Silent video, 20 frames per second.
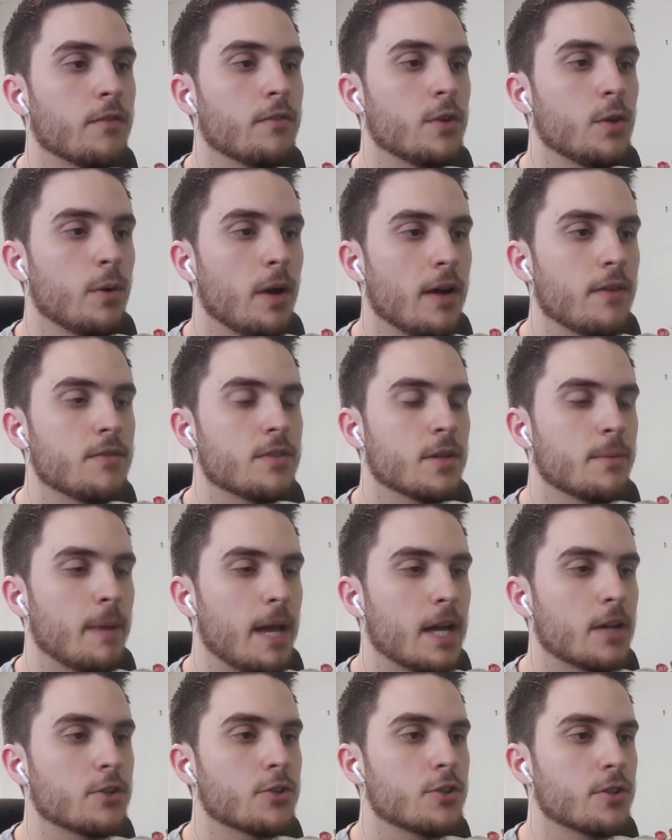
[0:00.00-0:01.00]
if you have some
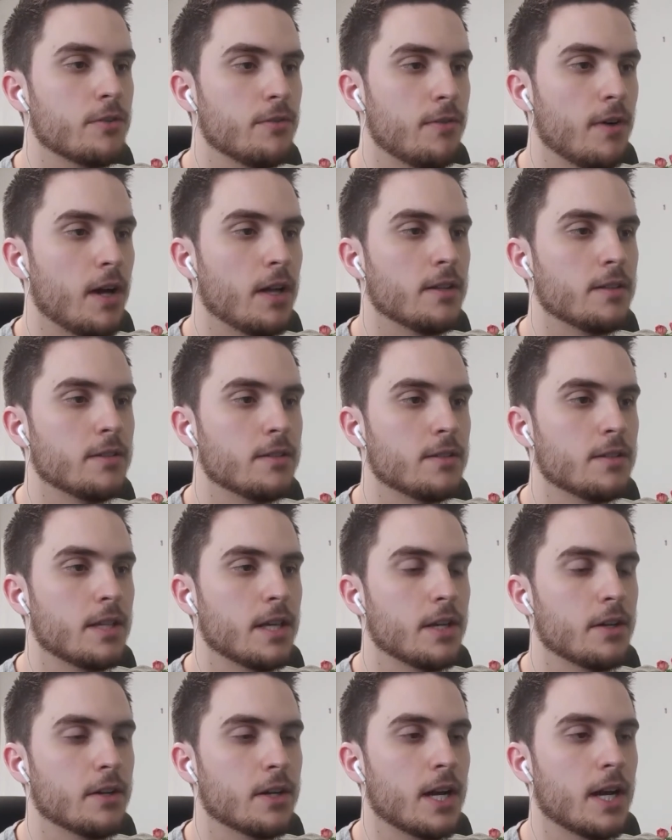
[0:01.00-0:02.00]
extra funds
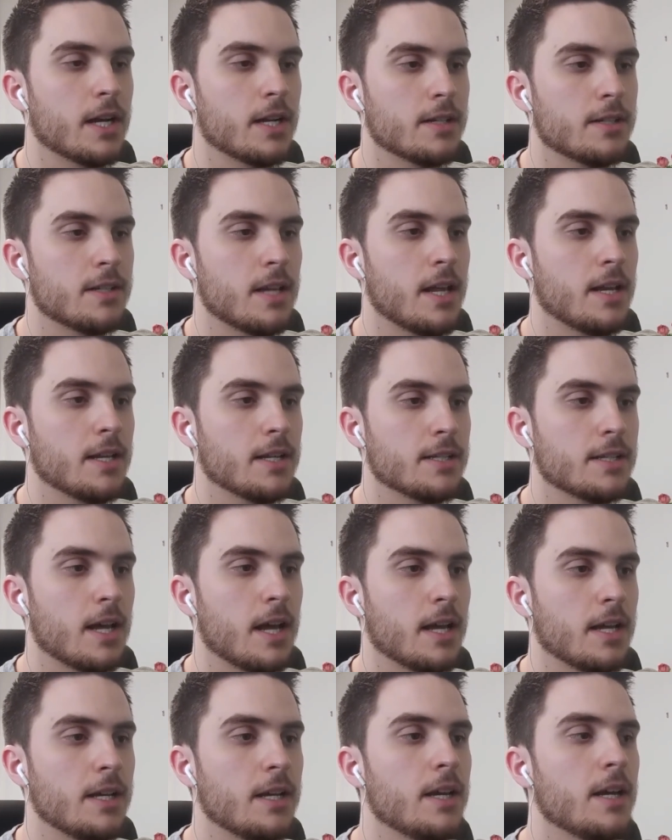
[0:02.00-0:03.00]
that you're kind of setting
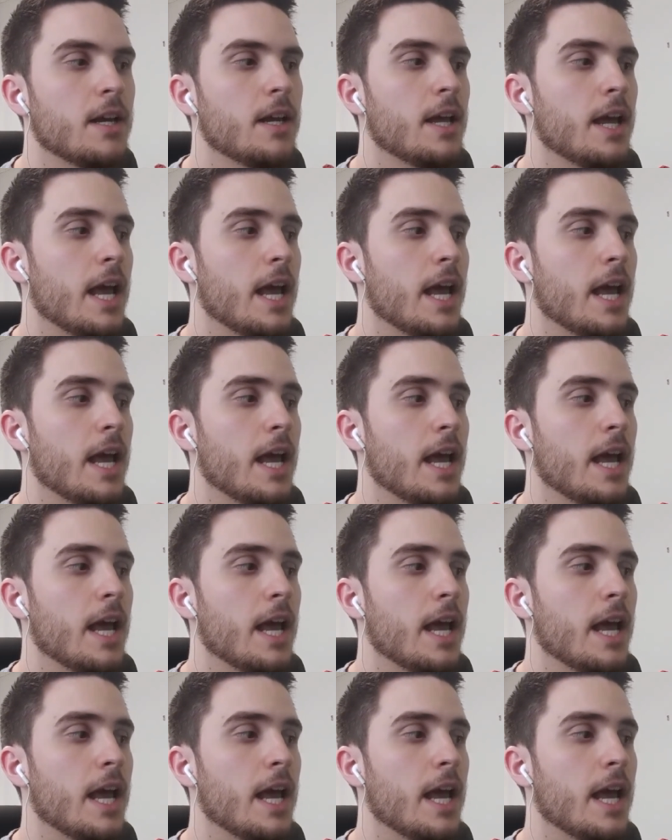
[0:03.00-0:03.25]
aside